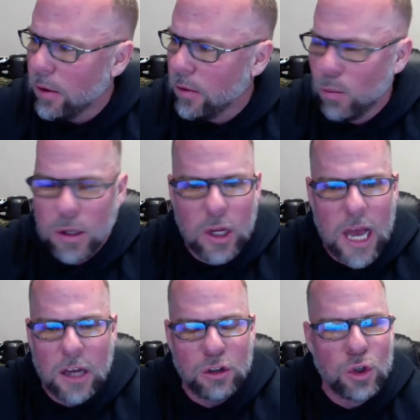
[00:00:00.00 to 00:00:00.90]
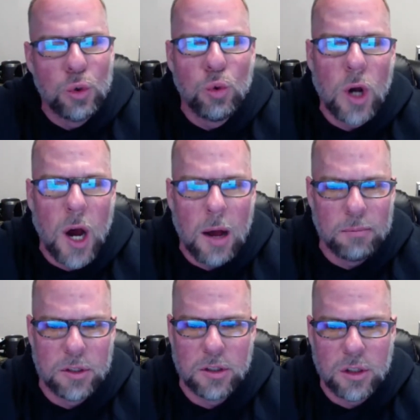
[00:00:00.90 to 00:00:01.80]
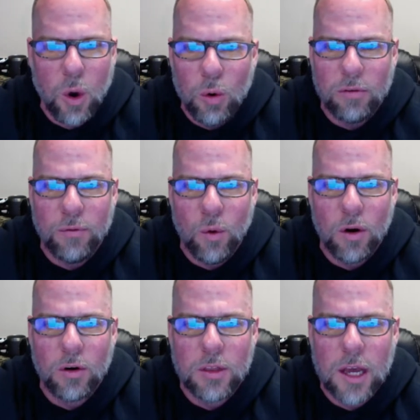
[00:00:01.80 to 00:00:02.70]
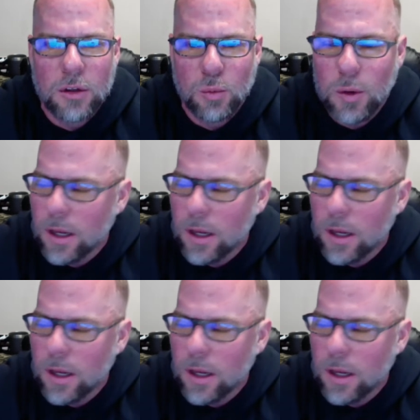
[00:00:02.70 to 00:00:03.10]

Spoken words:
But when you got two comps sold at $400,000,